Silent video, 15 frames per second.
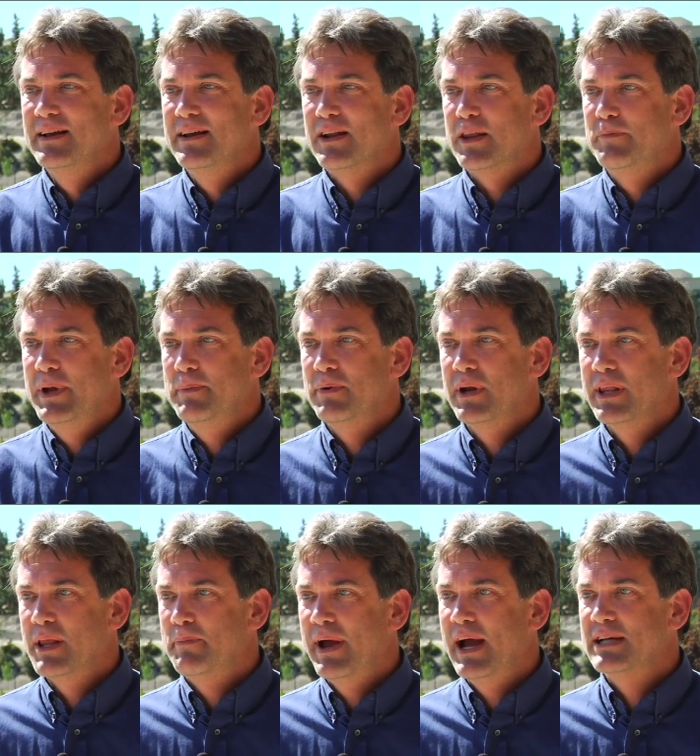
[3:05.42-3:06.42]
you know, the people
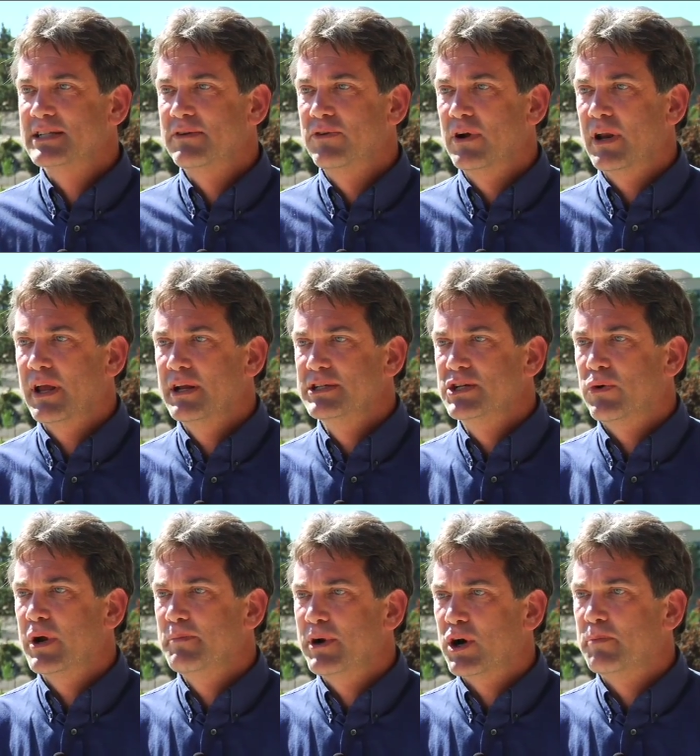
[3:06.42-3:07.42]
in the past have really
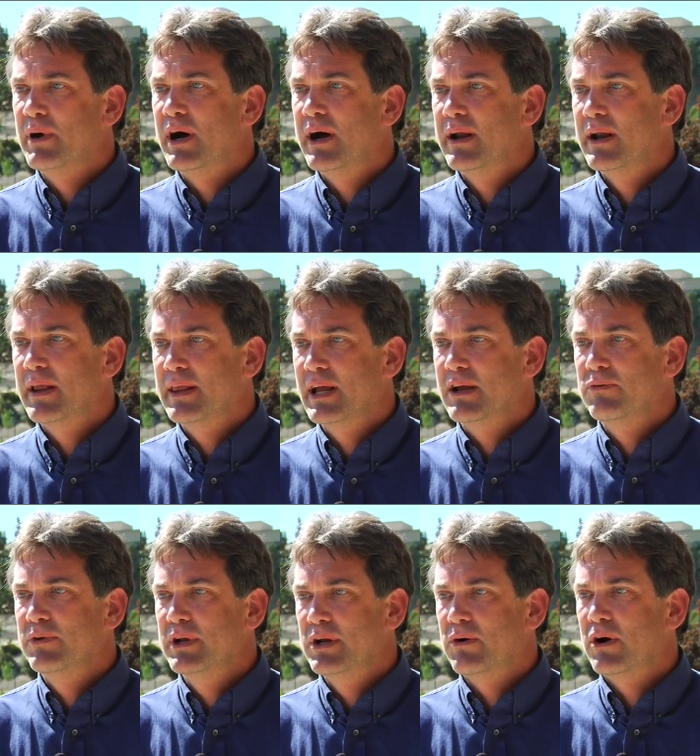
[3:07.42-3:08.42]
enjoyed Mirror Pond. I think
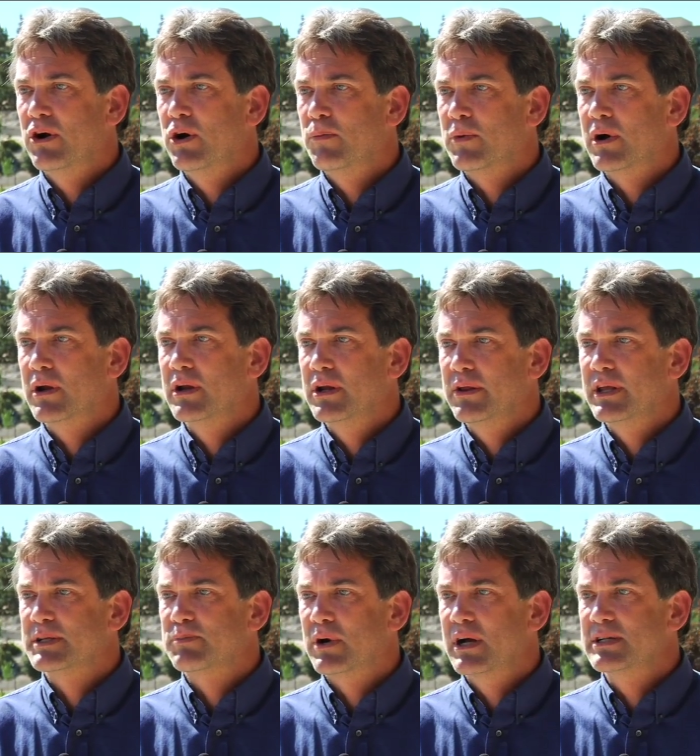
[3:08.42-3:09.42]
if we do our homework and do
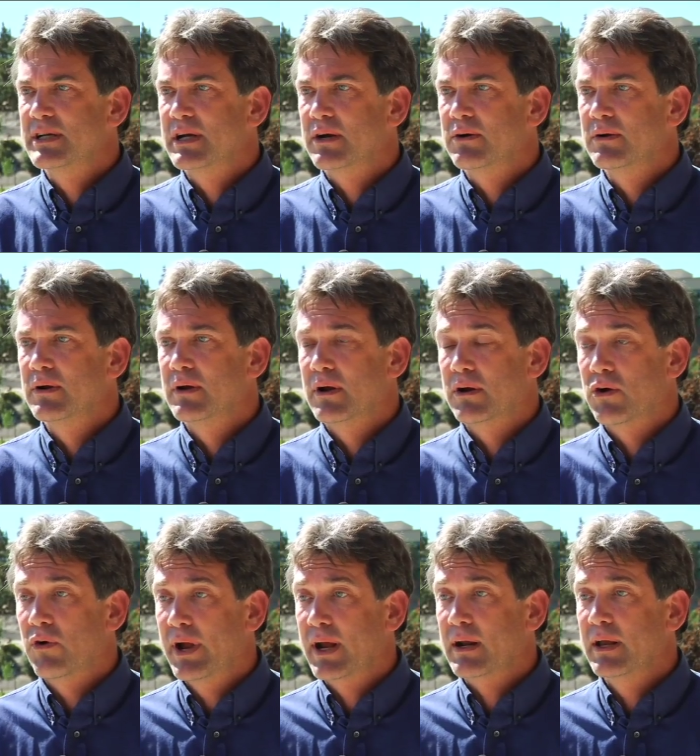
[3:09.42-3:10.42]
this project uh,
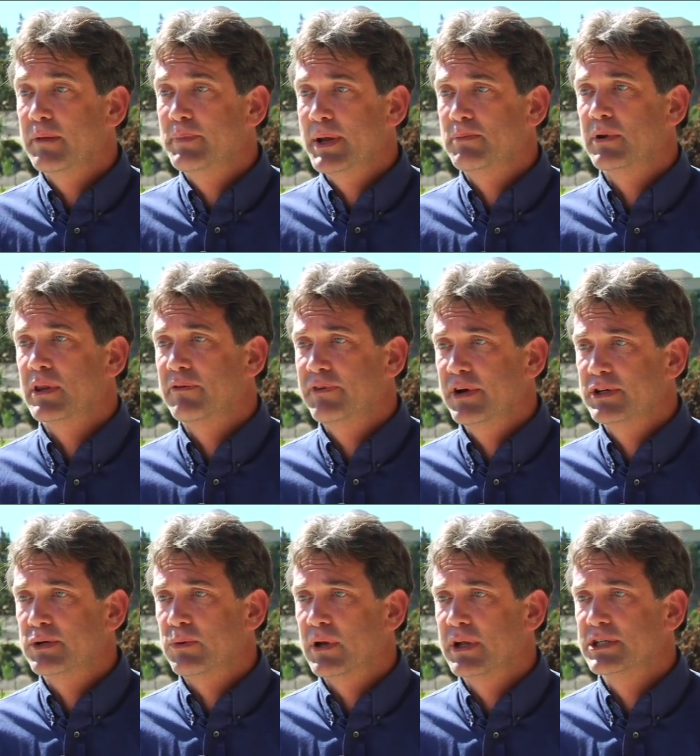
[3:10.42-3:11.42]
correctly, people in the
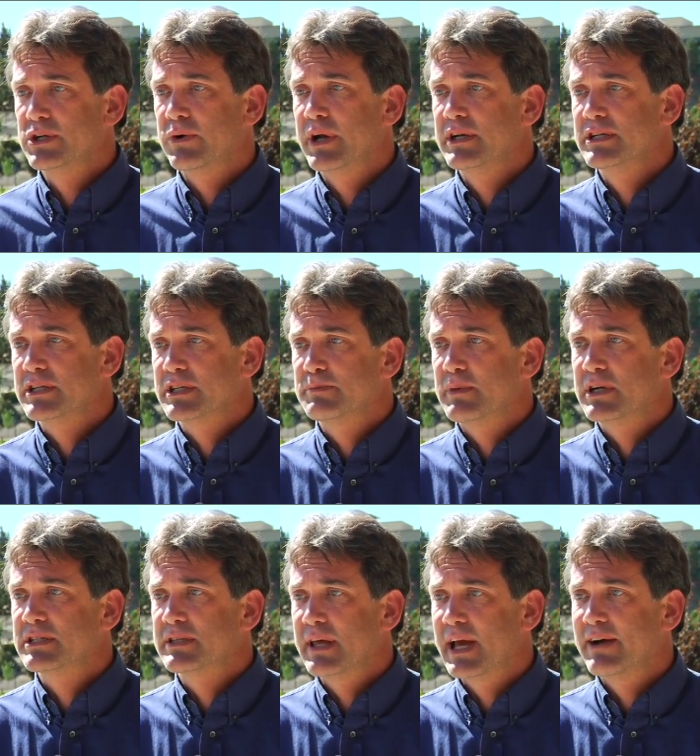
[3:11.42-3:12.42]
future will enjoy it just as
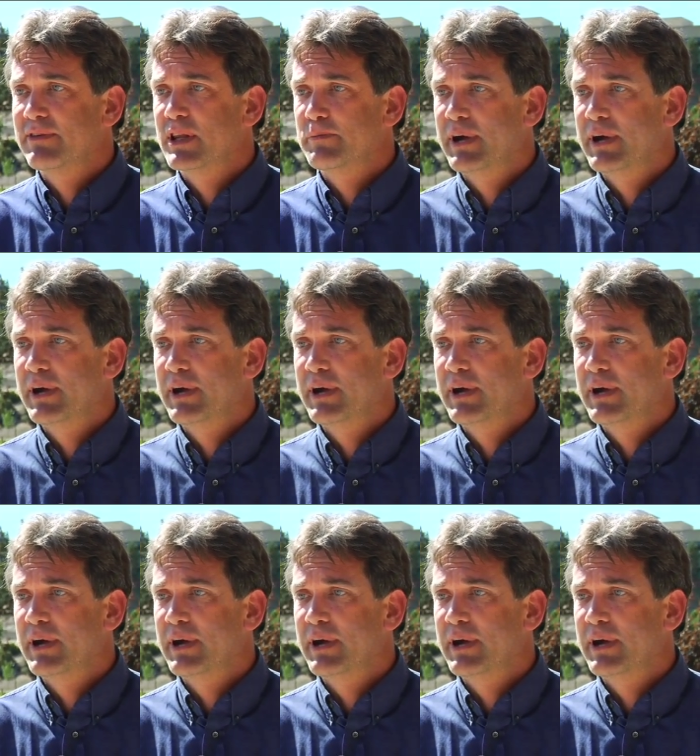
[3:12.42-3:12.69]
much as they have in the